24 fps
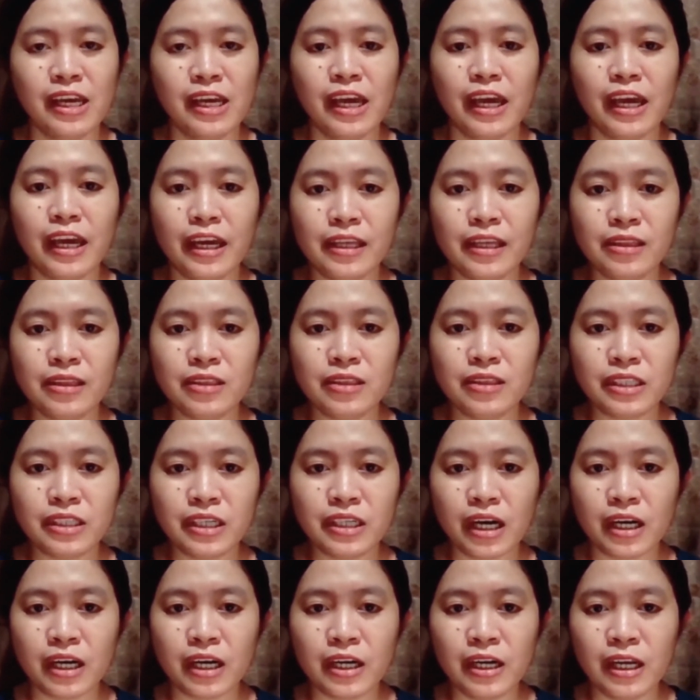and
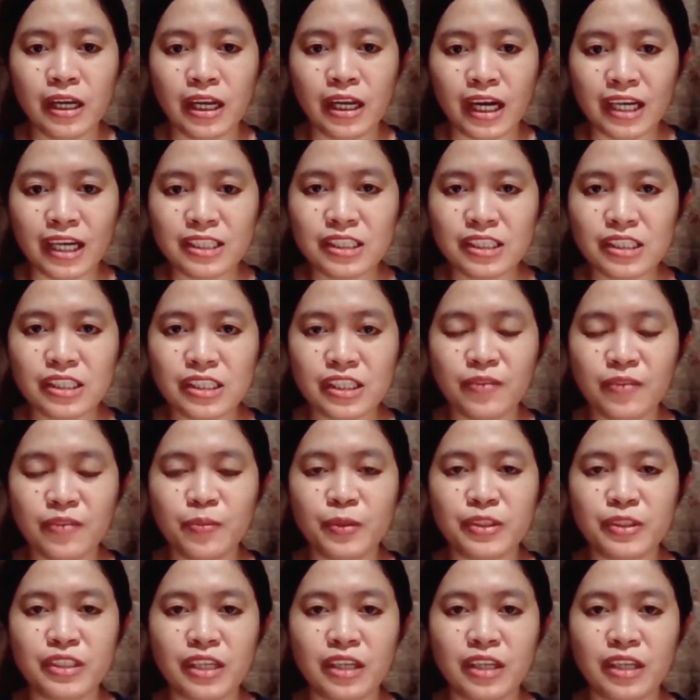there are lots of
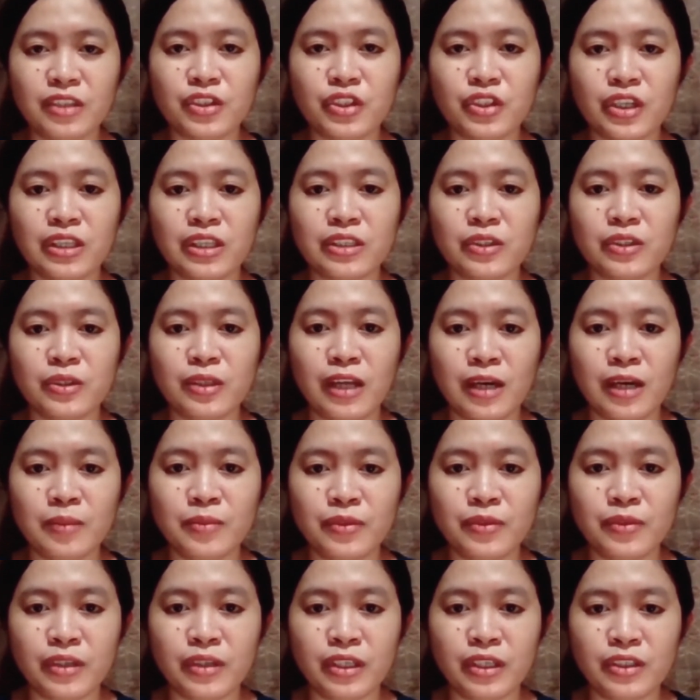potential
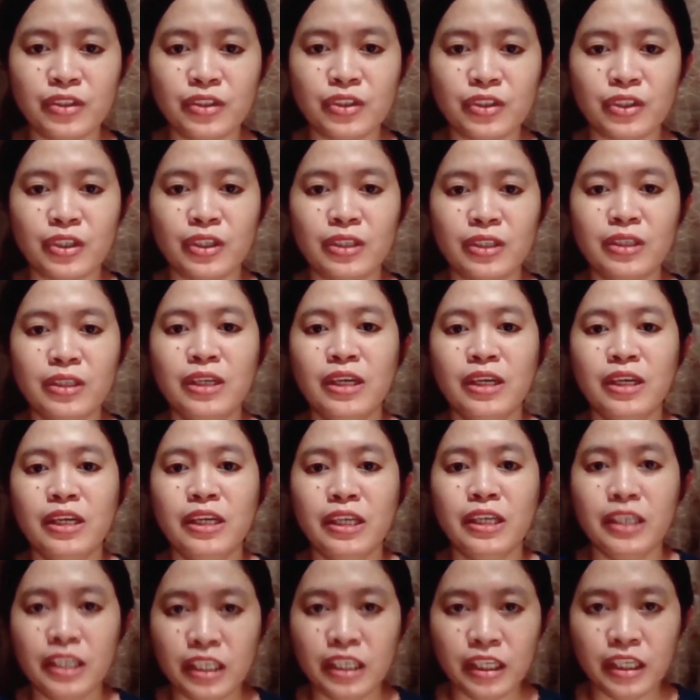collaboration
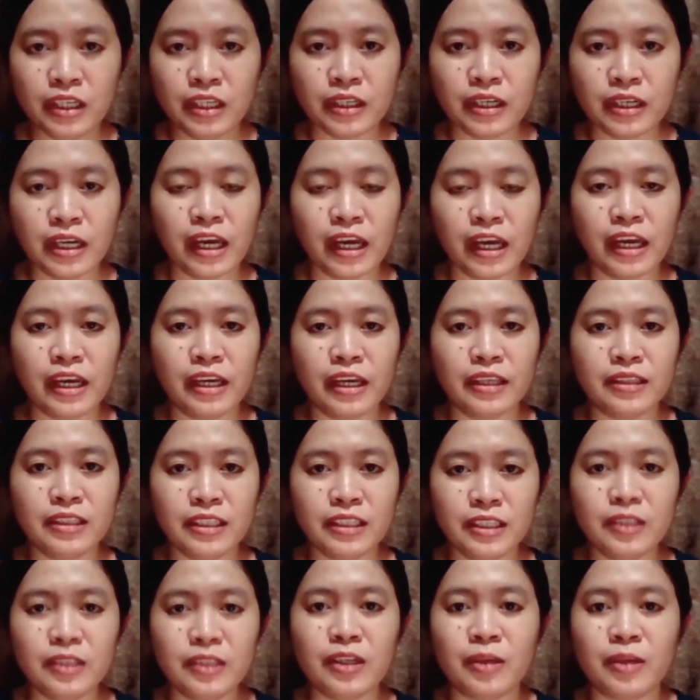here and
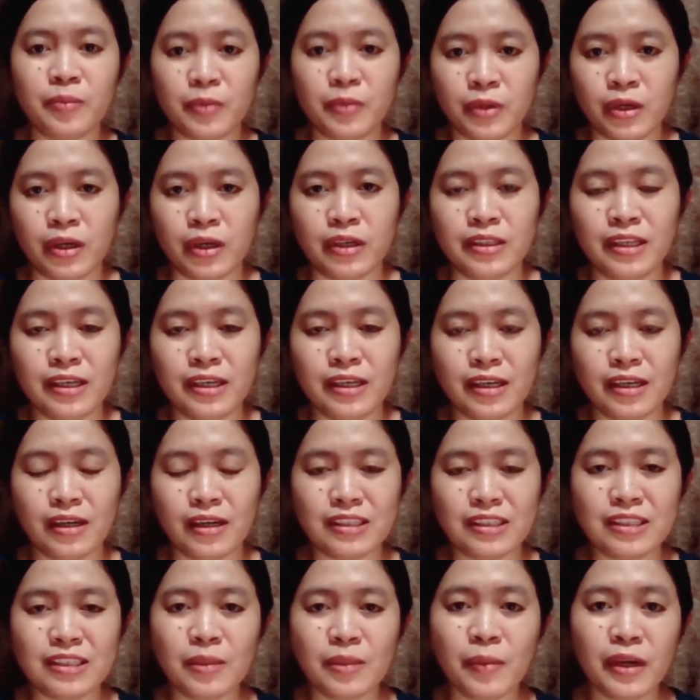in abroad.
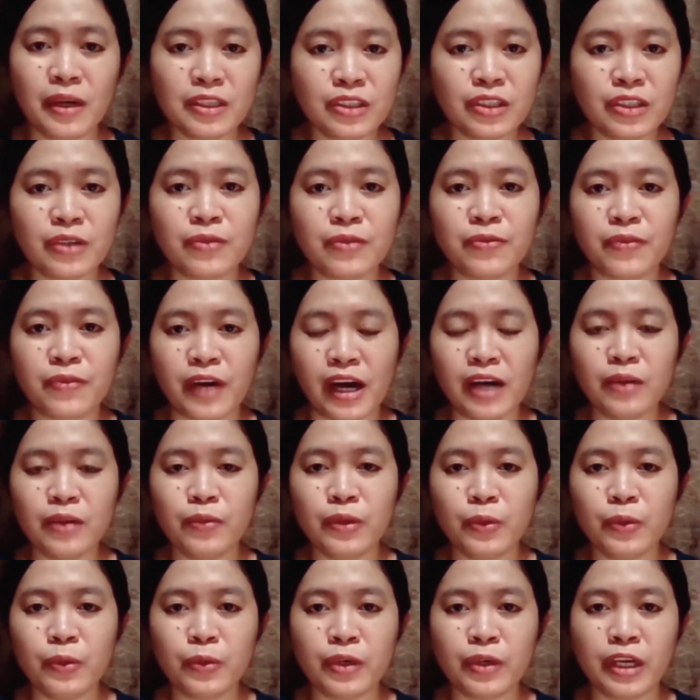As a matter of fact,
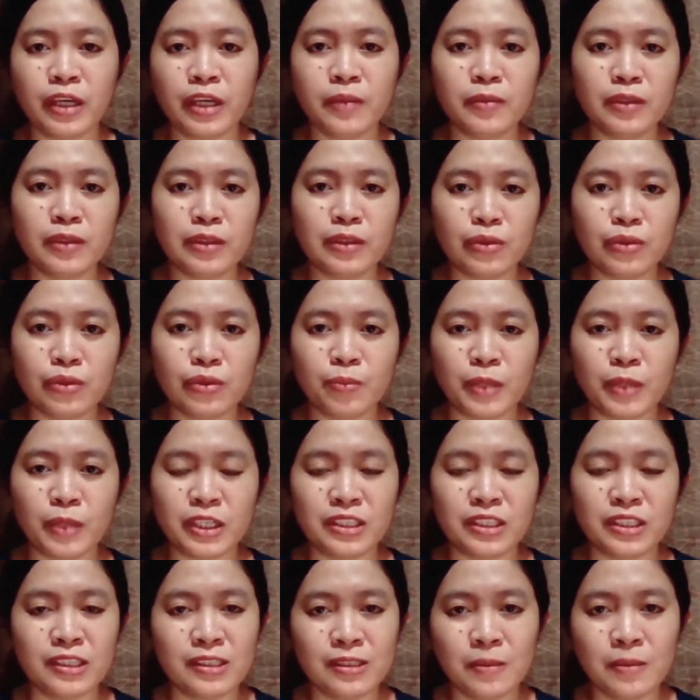we were able to
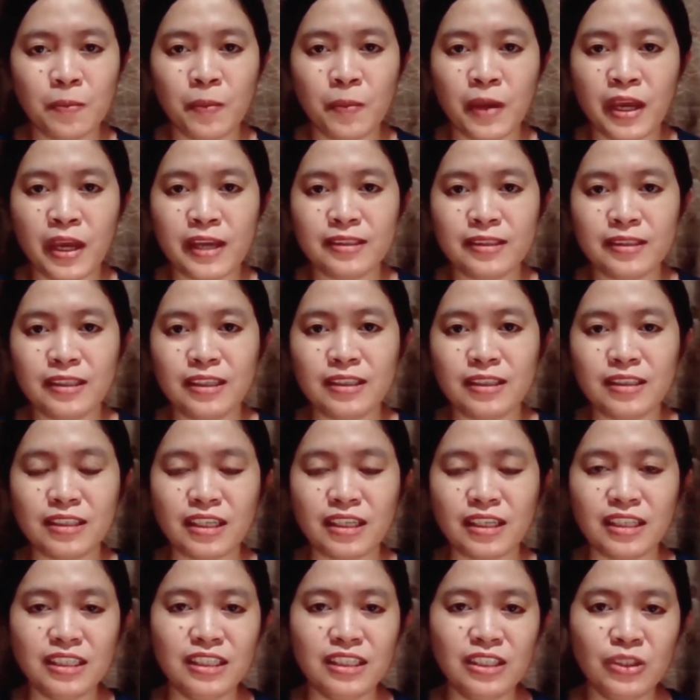participate in
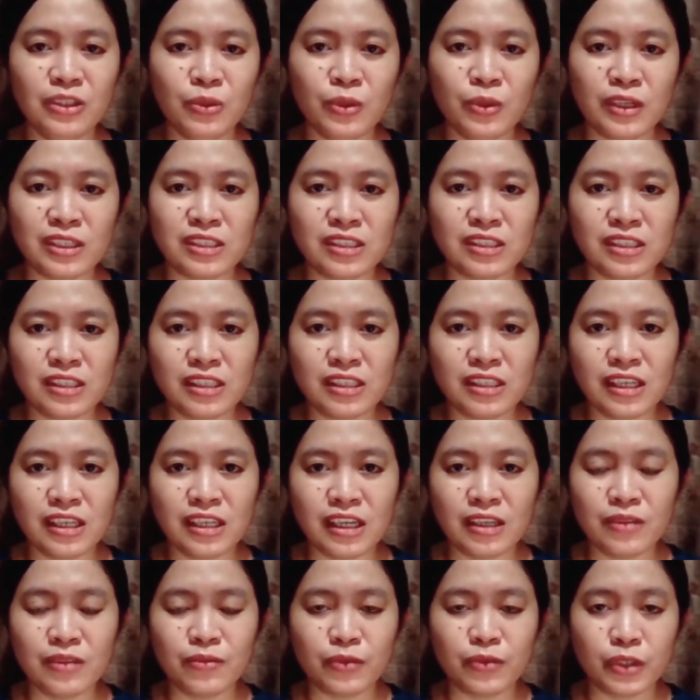the EU
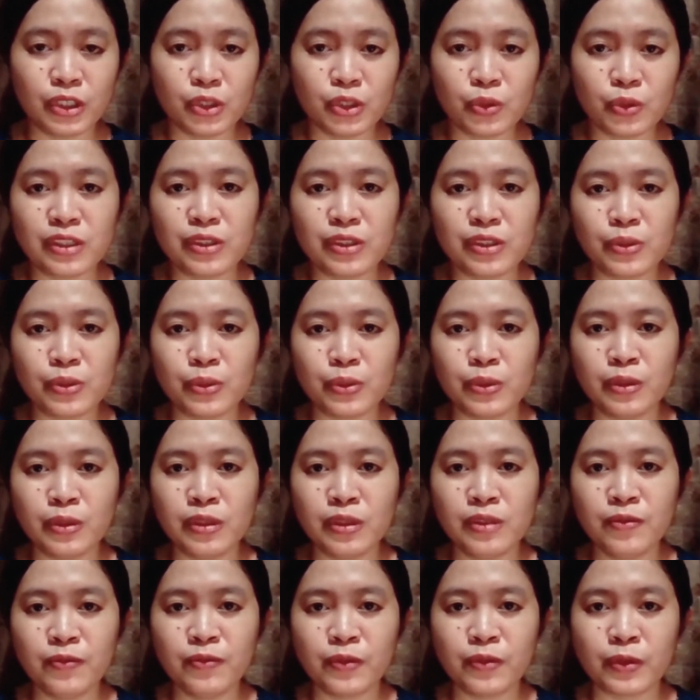ASEAN Virtual
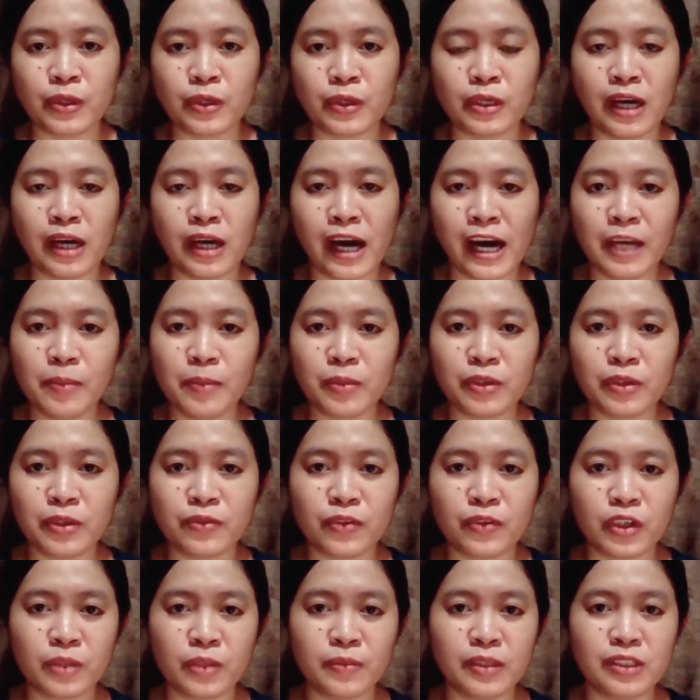School for High
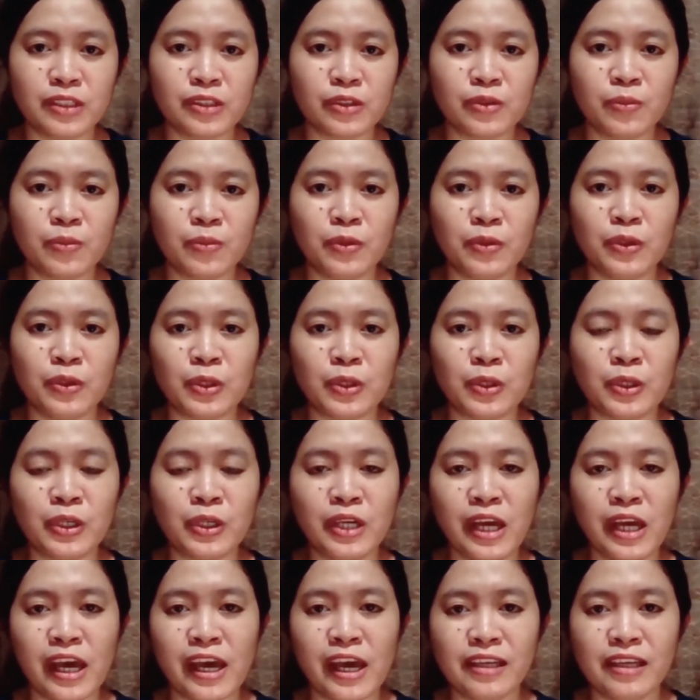Performance
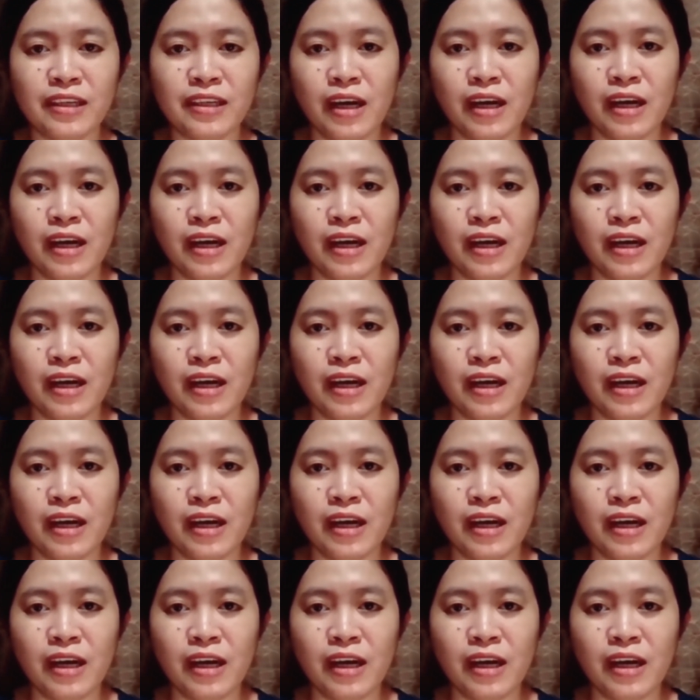Computer, and